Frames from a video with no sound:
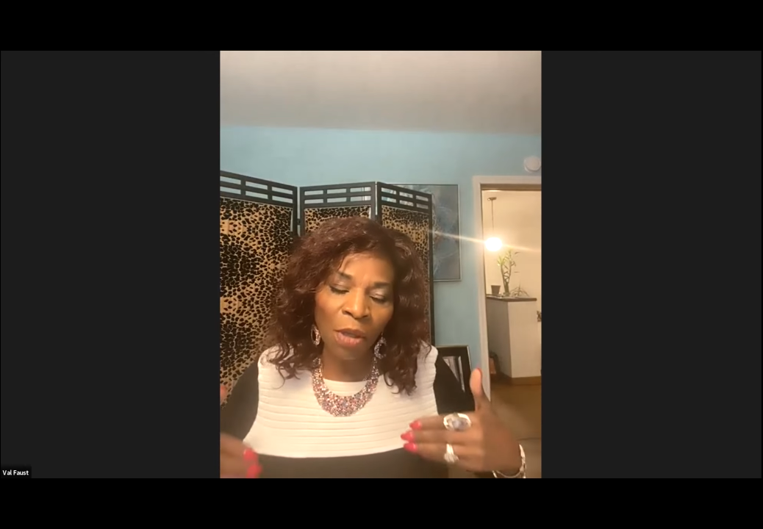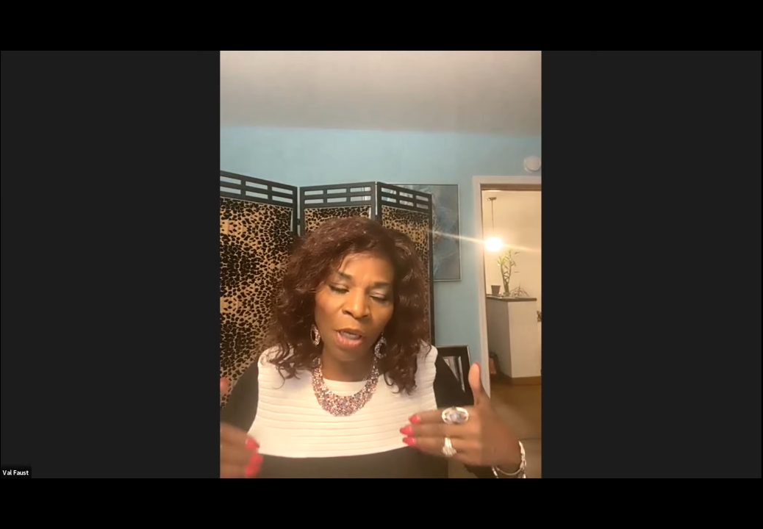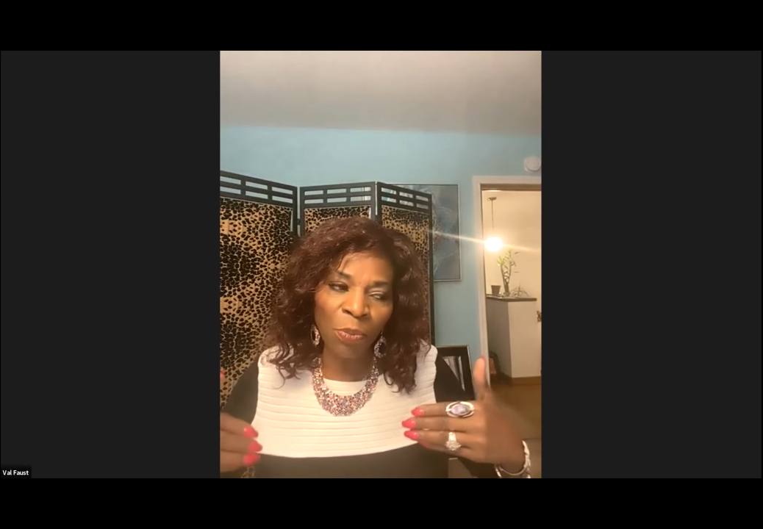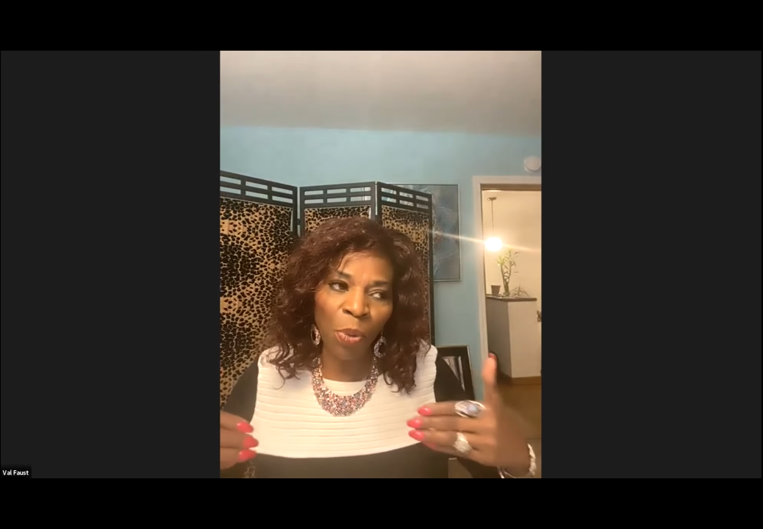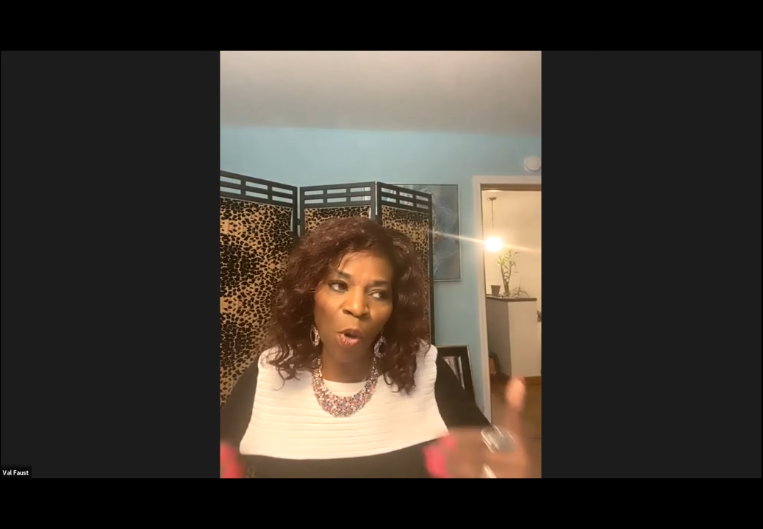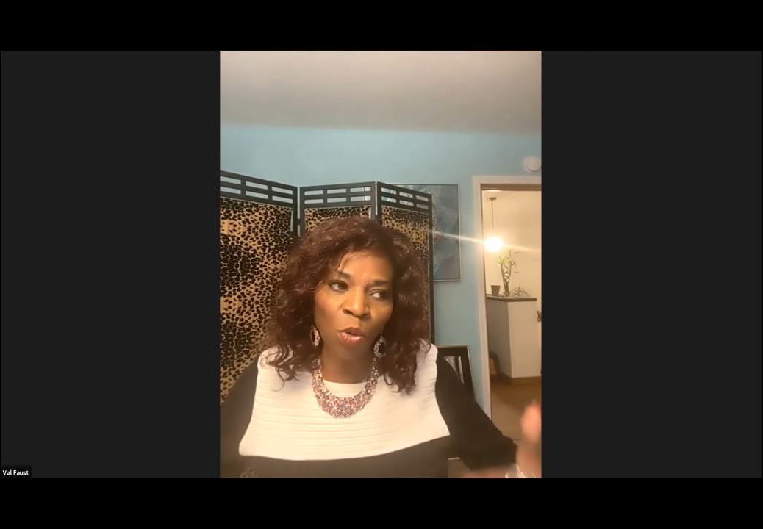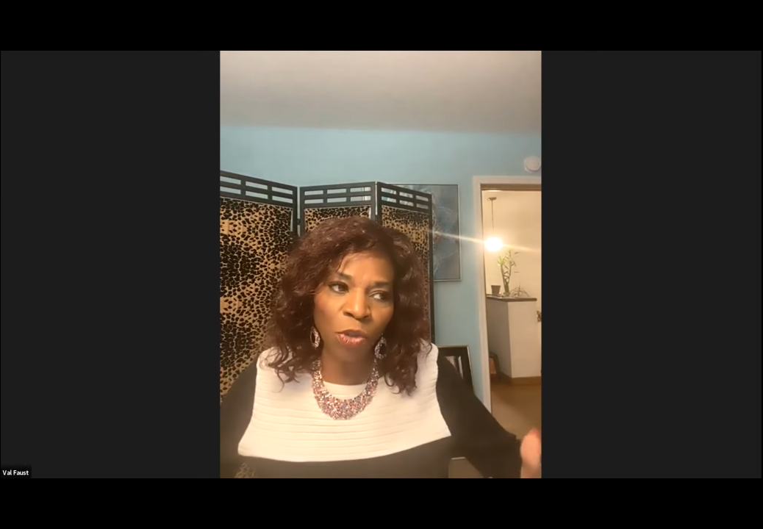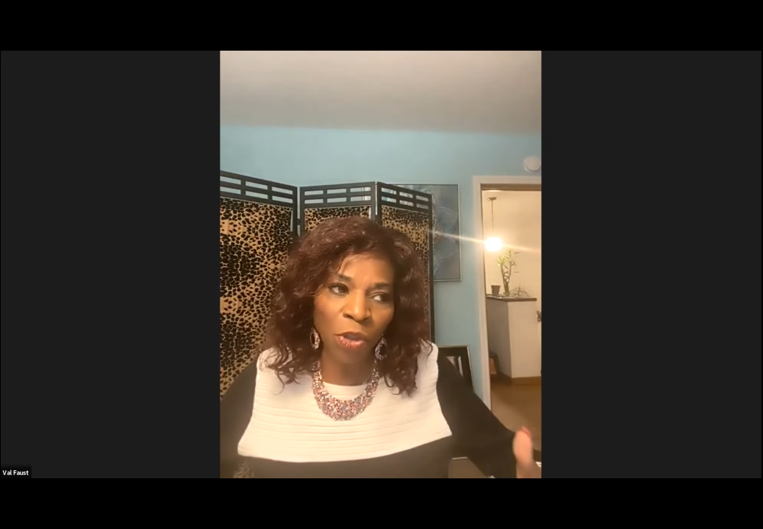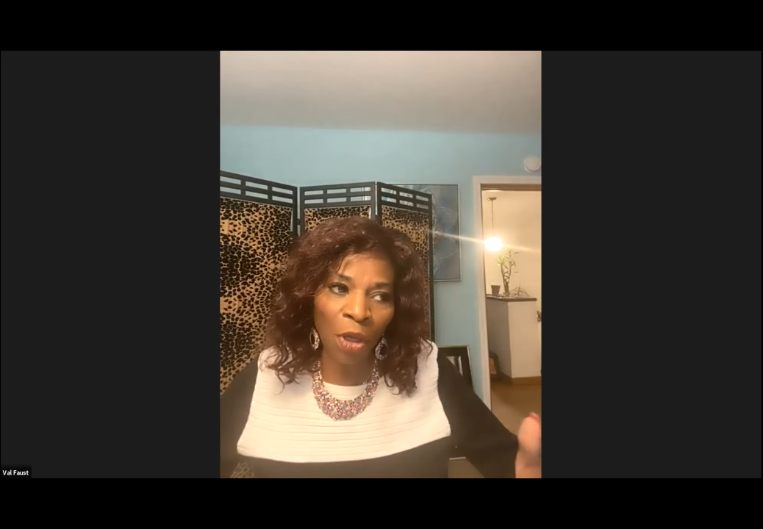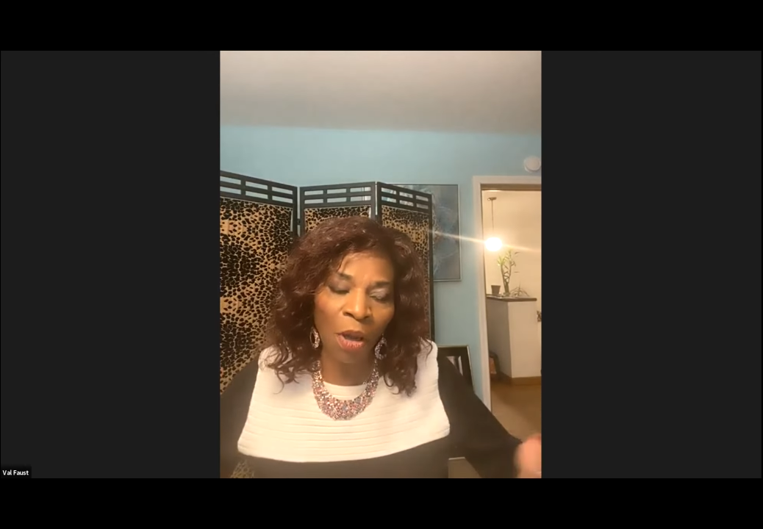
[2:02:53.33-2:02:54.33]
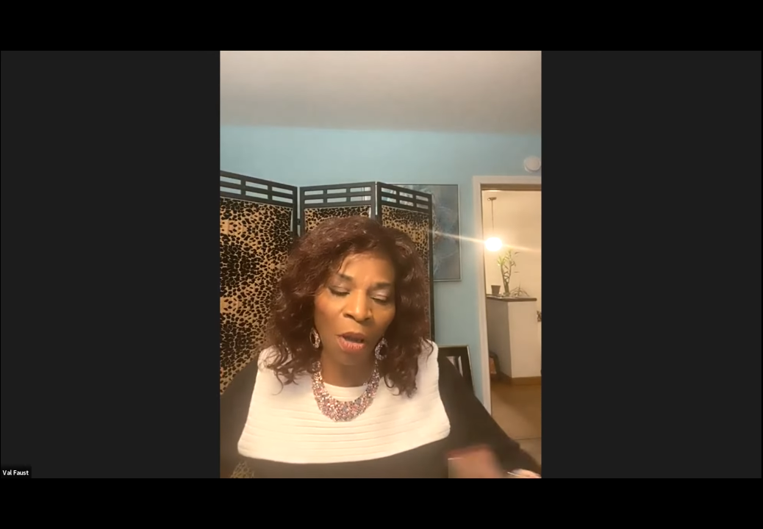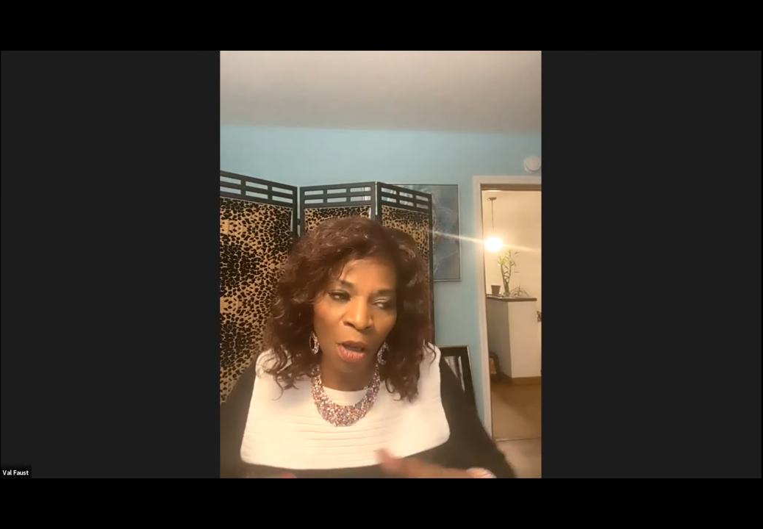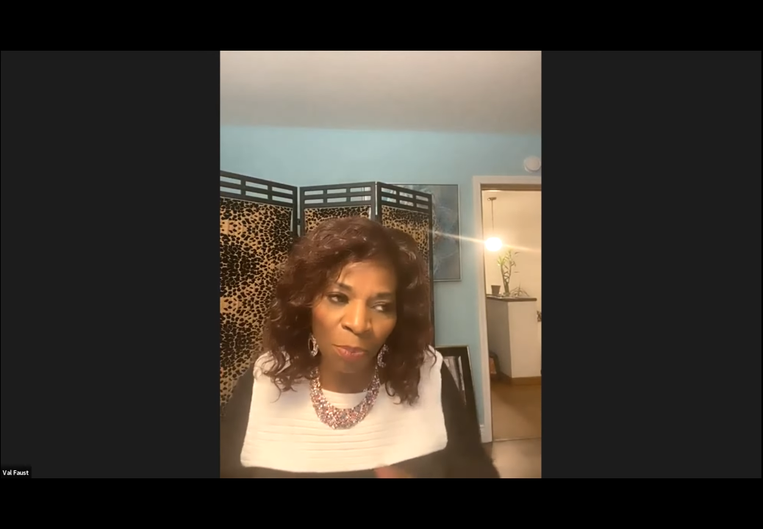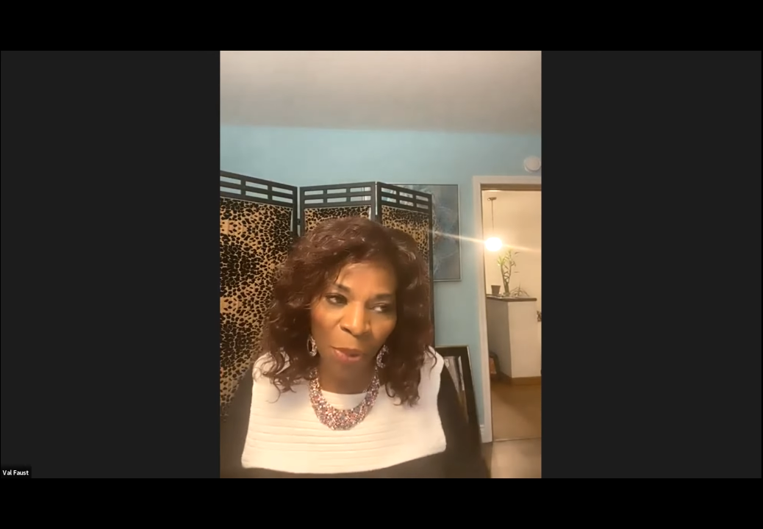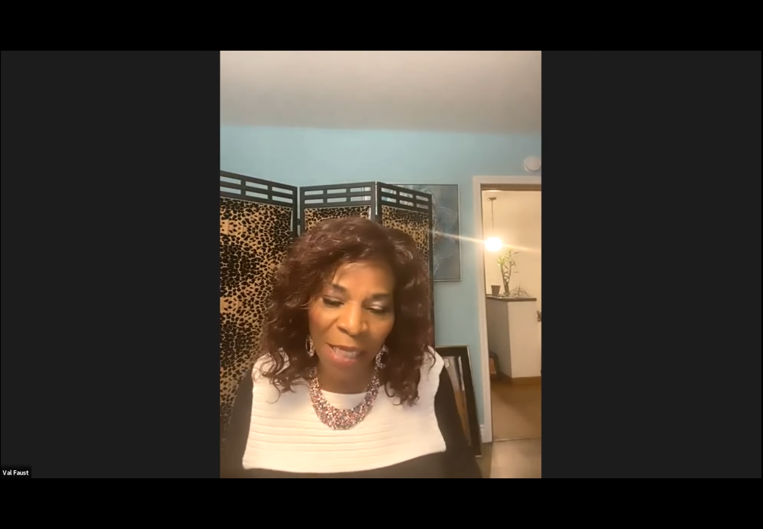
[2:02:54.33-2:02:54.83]

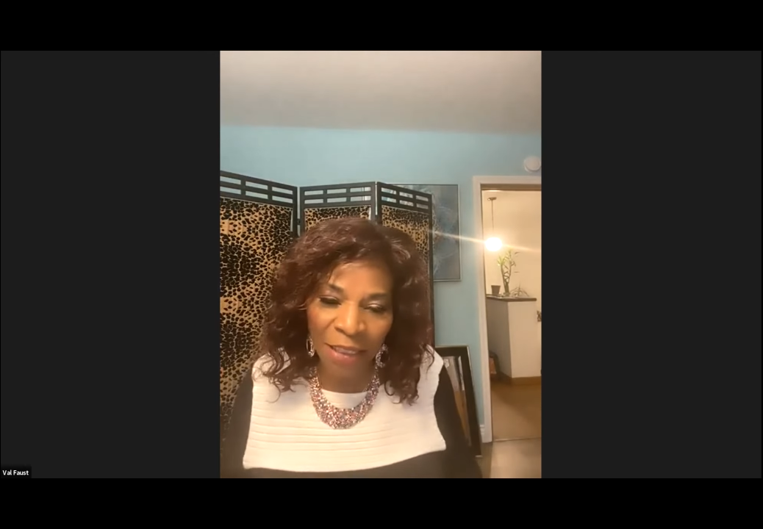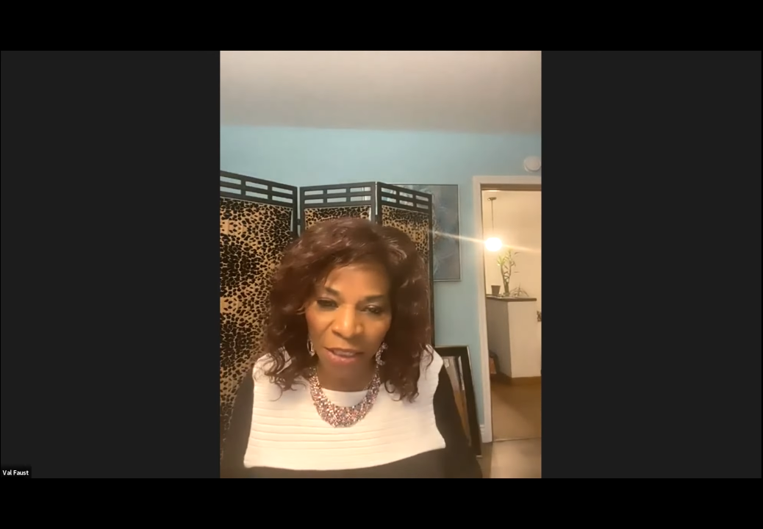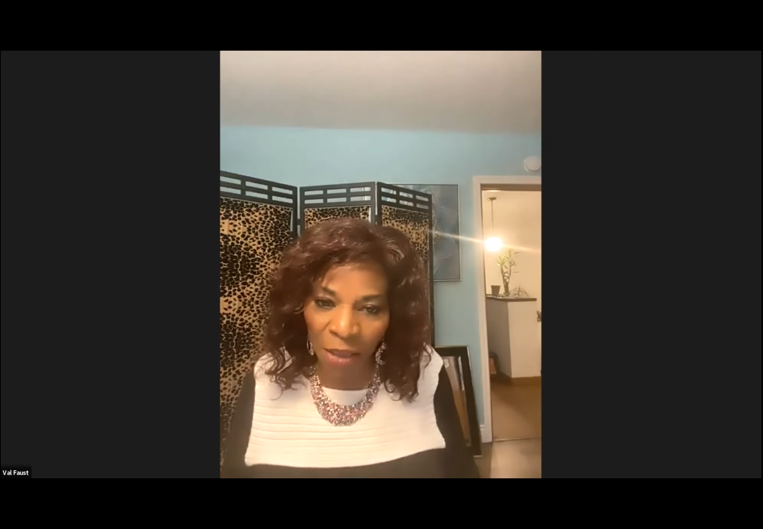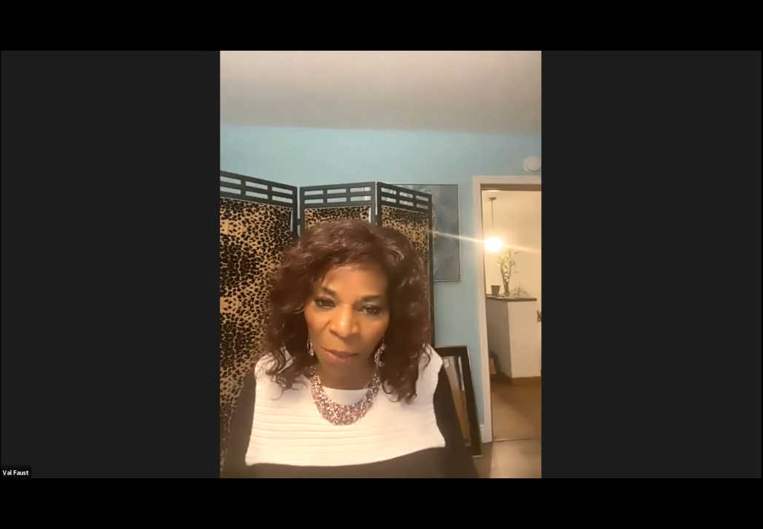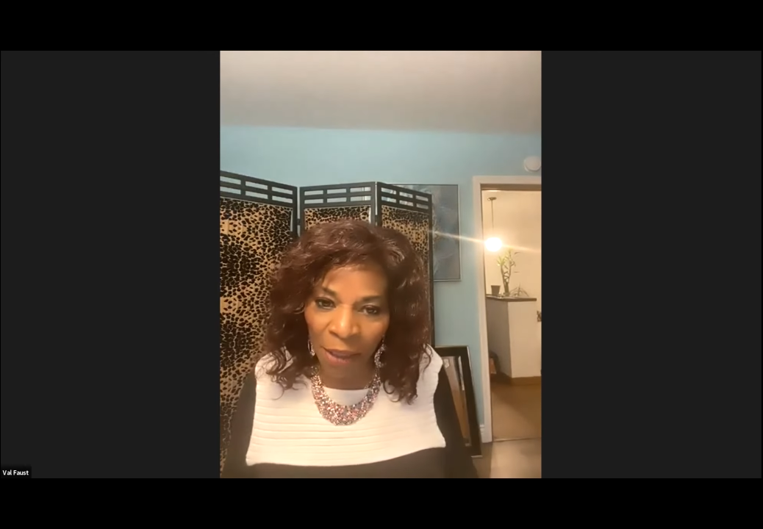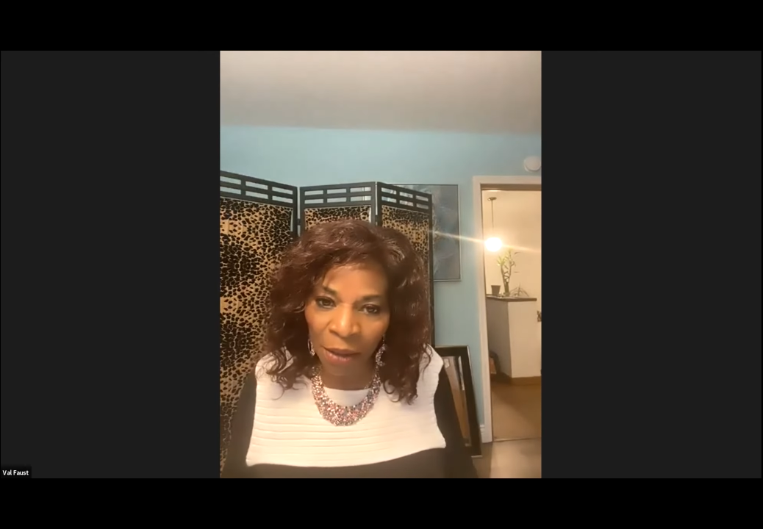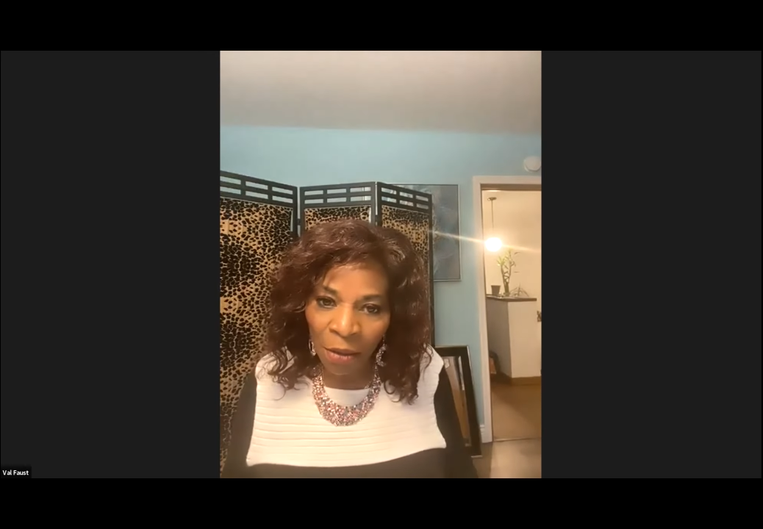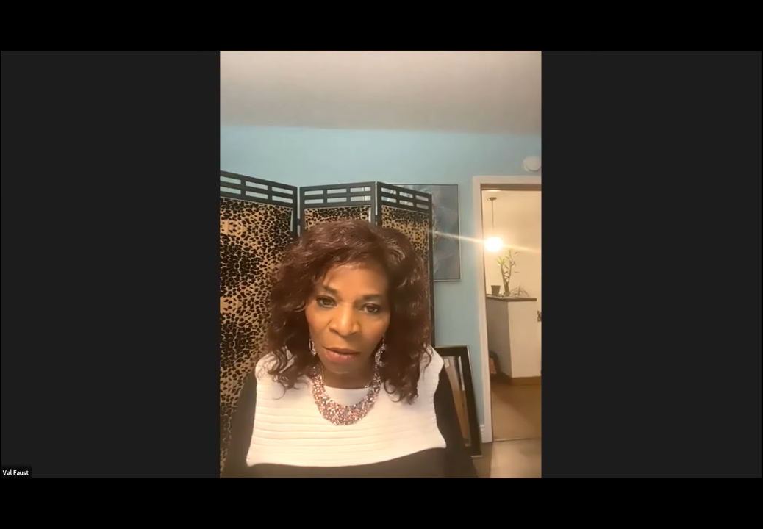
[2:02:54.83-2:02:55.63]
pandemic